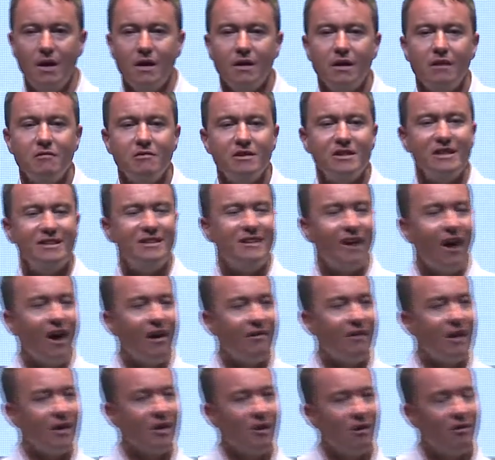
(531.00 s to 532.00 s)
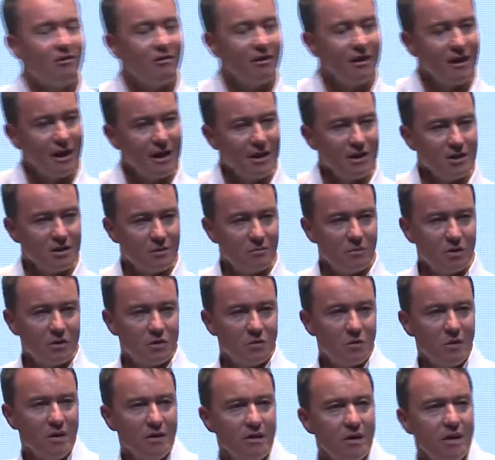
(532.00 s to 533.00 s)
There is a direct correlation
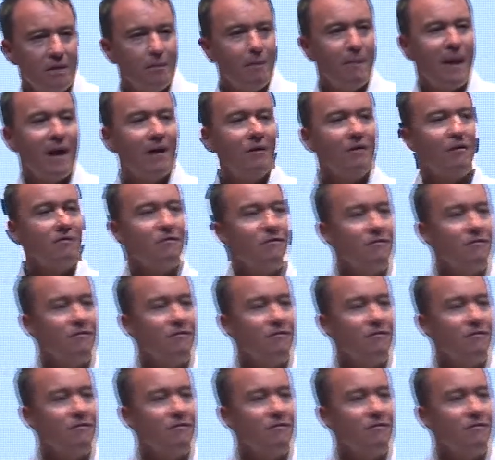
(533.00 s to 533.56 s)
between the amount of